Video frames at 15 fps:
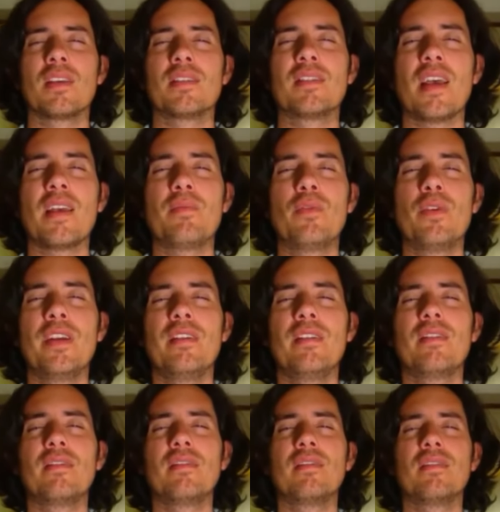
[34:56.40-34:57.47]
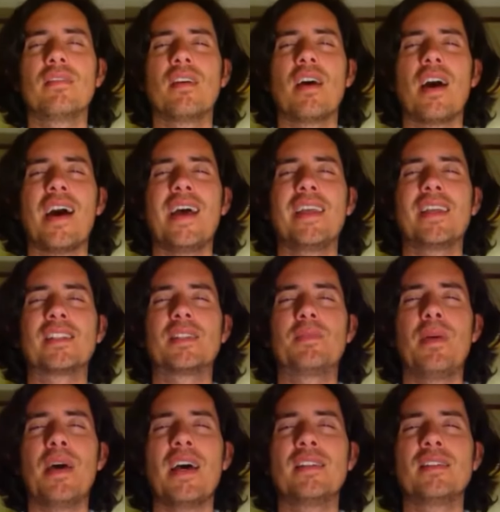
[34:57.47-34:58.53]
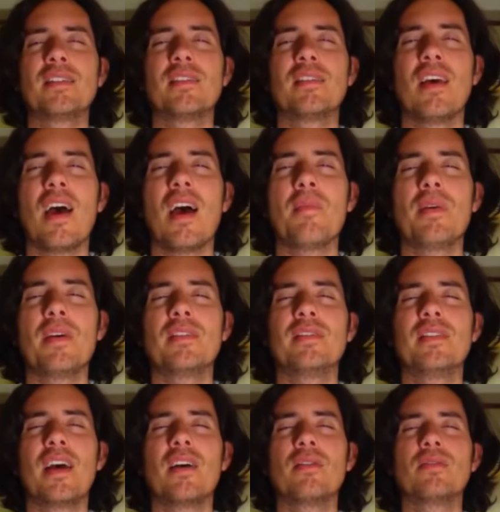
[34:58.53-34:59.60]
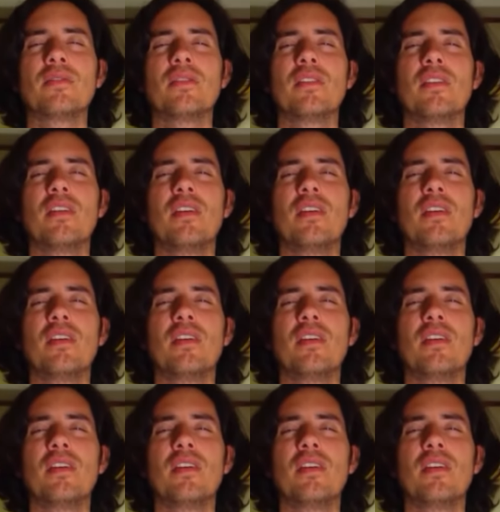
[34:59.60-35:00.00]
As I breathe, I expand up and down